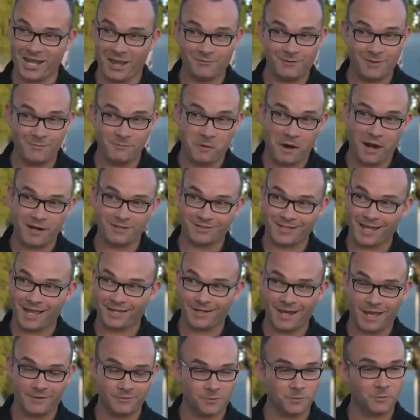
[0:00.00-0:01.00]
after hefty price
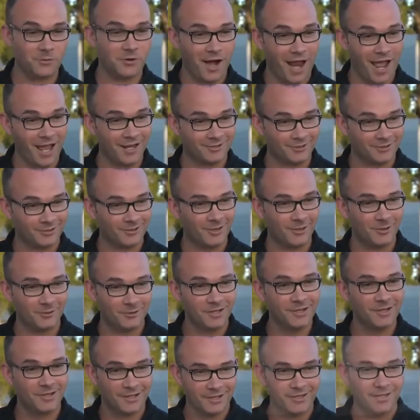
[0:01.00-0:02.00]
tag to have some cracks, so
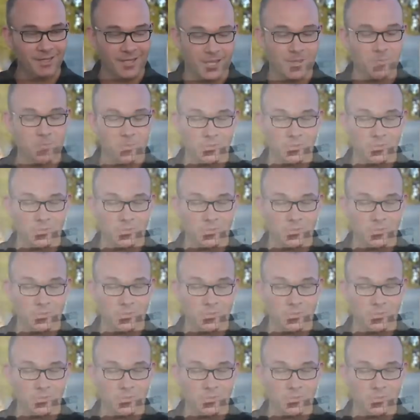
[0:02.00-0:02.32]
yeah,